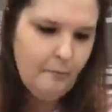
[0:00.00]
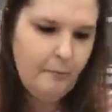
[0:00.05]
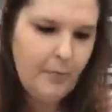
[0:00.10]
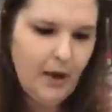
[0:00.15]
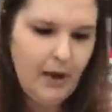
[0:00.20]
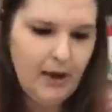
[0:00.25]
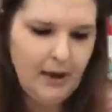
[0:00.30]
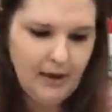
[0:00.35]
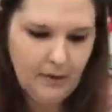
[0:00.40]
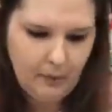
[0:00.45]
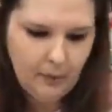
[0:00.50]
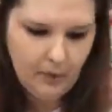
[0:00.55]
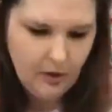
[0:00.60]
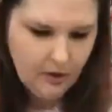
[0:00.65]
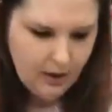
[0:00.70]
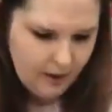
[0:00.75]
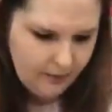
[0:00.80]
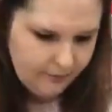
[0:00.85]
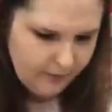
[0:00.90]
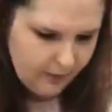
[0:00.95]
but it will
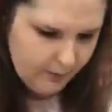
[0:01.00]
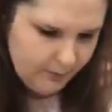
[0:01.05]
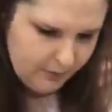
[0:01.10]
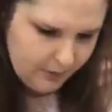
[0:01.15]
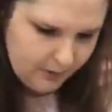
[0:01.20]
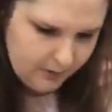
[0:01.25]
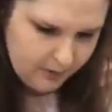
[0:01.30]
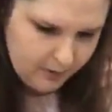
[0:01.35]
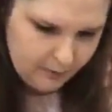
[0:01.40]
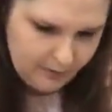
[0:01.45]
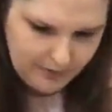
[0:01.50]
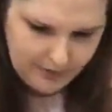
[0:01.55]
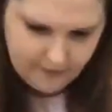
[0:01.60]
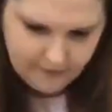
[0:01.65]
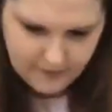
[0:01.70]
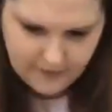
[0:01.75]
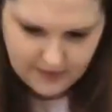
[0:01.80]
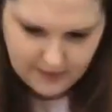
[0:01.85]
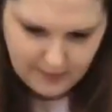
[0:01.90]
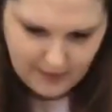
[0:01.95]
cover up a little bit
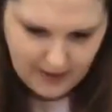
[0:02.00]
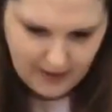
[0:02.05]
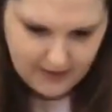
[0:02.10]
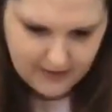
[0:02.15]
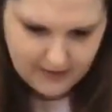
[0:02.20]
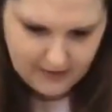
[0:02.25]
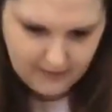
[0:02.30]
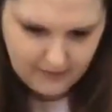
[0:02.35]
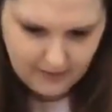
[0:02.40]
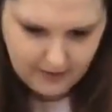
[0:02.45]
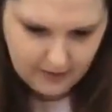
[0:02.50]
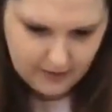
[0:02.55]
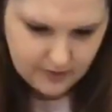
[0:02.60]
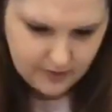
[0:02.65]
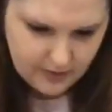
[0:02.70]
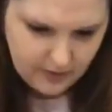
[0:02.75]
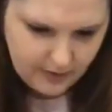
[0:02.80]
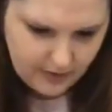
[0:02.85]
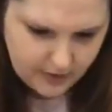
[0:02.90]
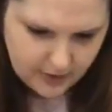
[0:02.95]
of space on there.
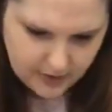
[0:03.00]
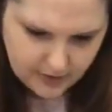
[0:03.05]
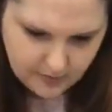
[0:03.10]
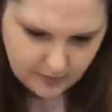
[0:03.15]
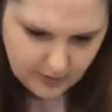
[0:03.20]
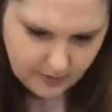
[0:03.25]
So I just